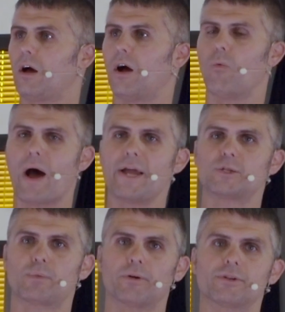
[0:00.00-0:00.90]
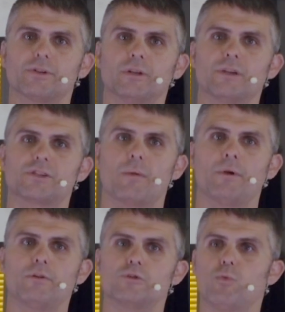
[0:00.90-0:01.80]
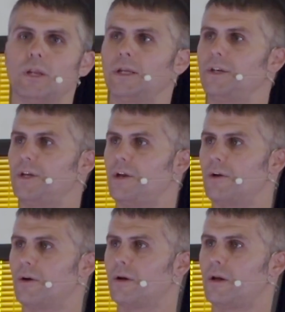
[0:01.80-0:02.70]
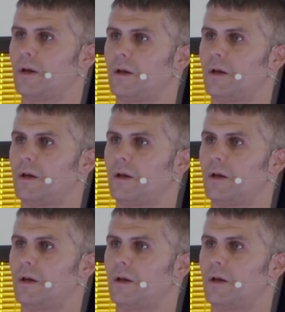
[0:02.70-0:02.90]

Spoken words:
A wise person is someone who's willing to hear